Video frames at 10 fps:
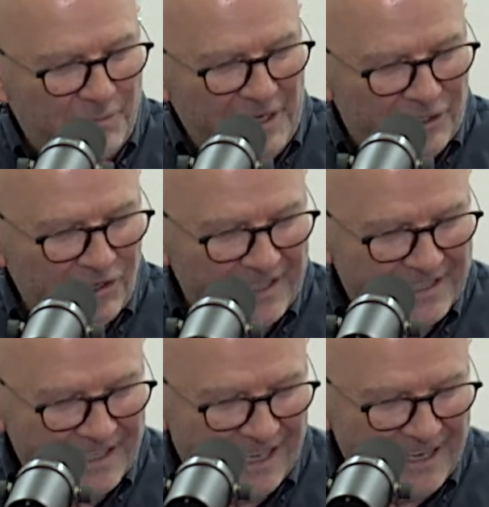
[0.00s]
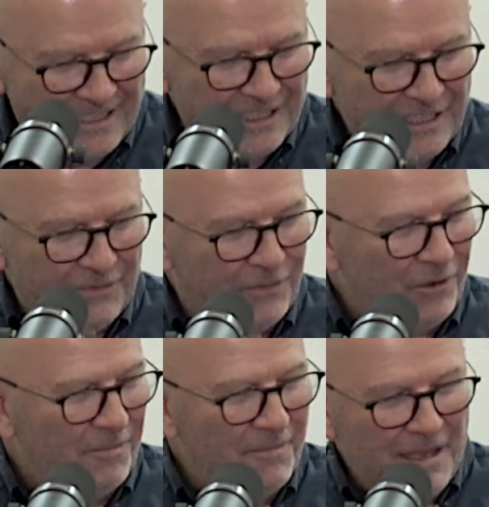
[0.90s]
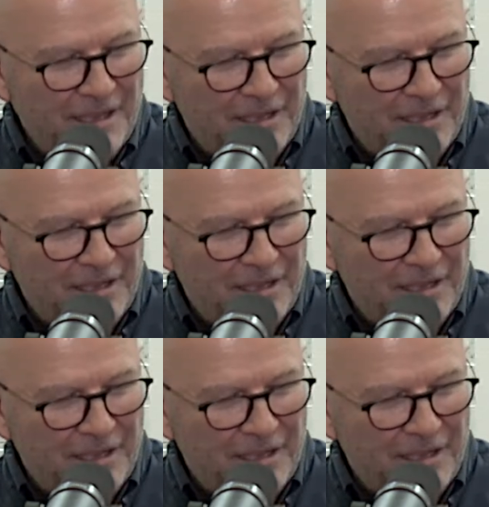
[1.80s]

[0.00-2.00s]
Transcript: been translated from